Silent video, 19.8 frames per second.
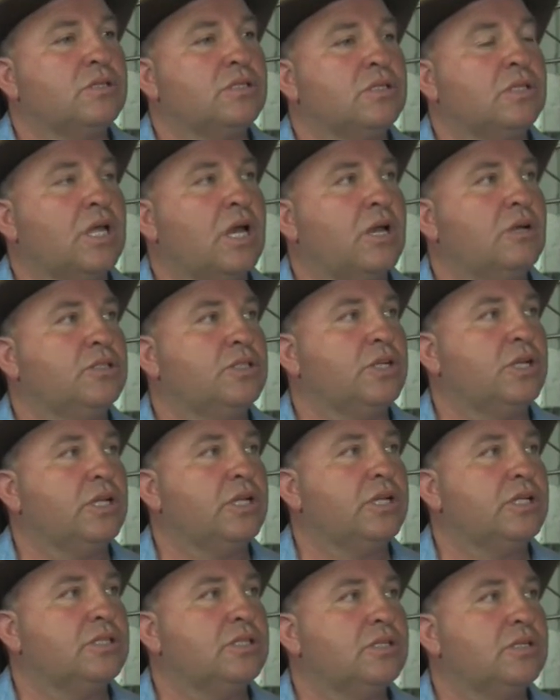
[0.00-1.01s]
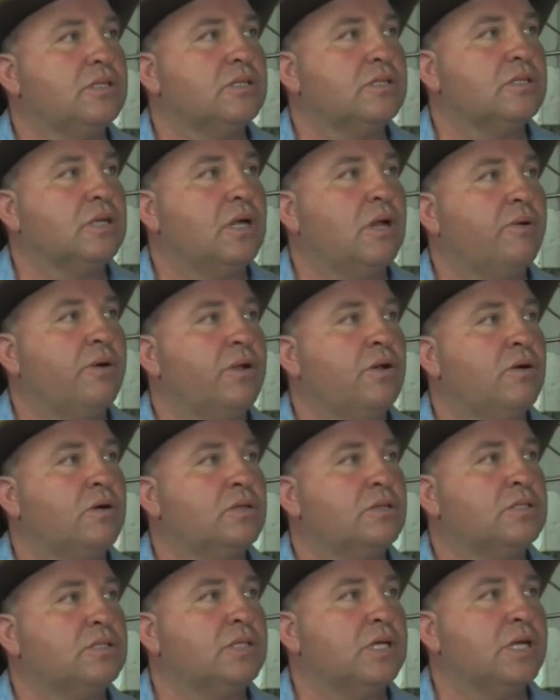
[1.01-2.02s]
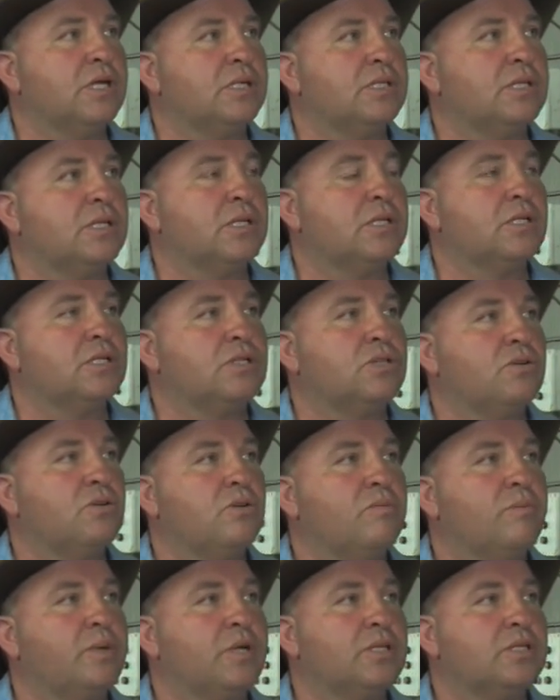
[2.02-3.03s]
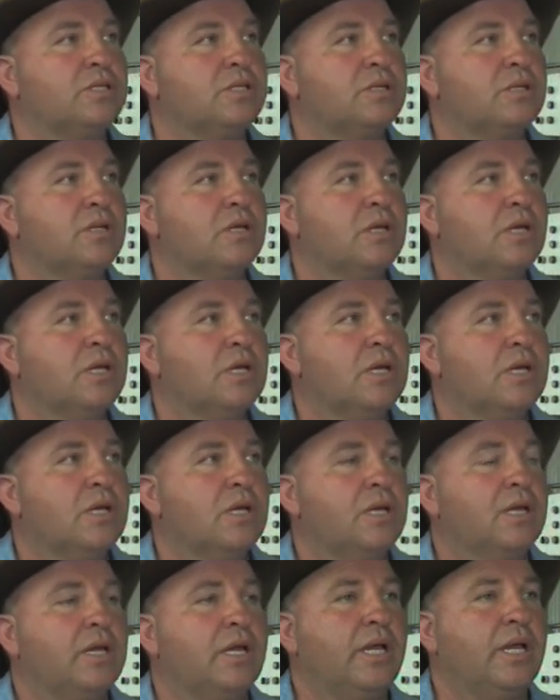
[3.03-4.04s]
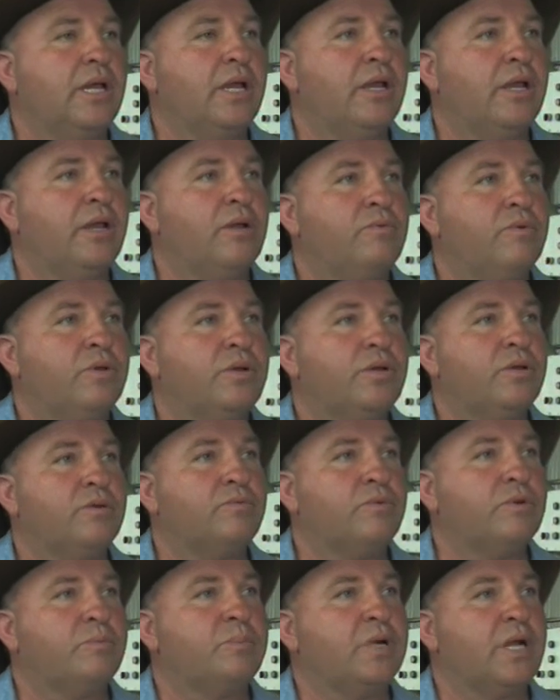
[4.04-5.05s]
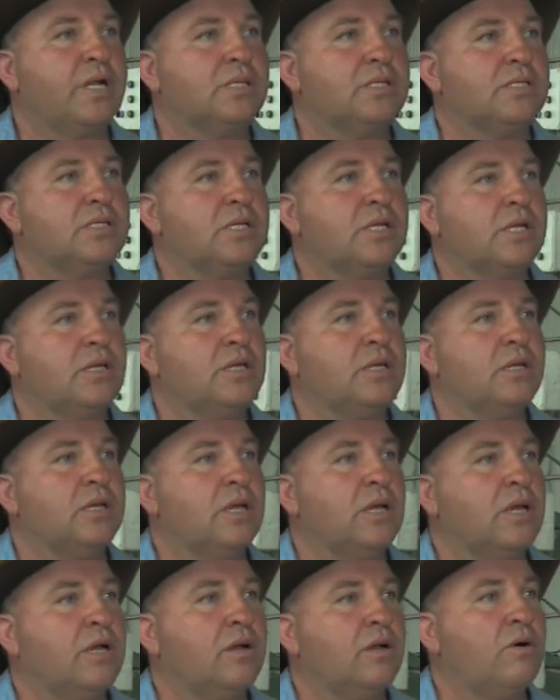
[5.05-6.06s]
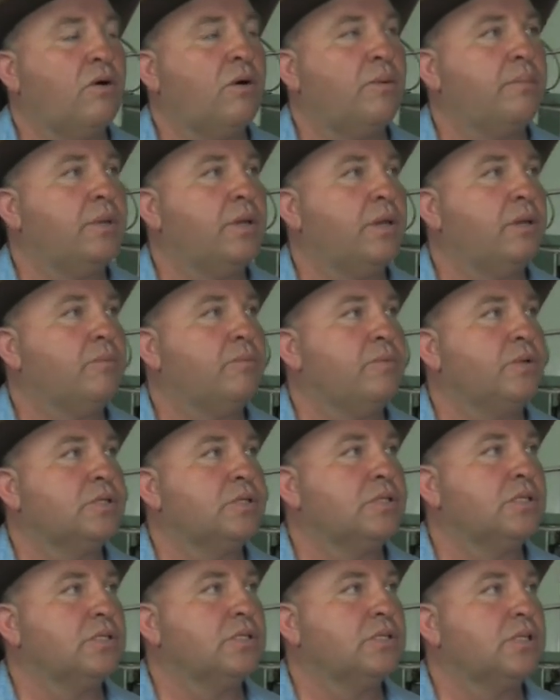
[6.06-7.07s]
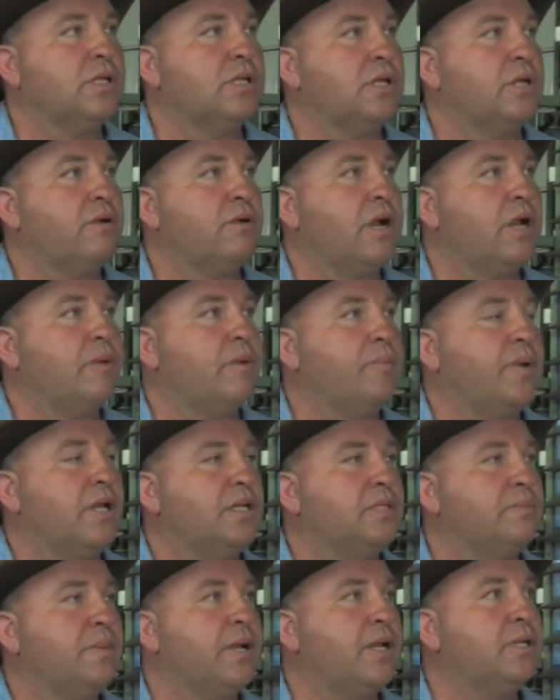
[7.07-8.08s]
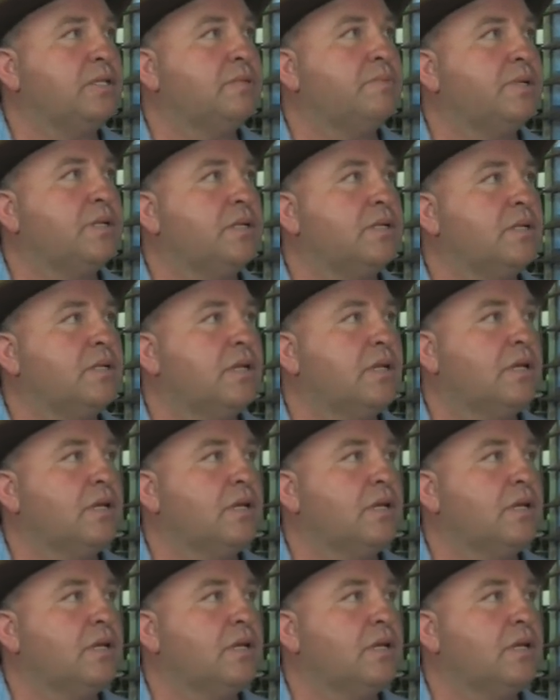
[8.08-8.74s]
use low tillage, so we're not tilling the soil much, and we're practicing IPM, which is integrated pest management,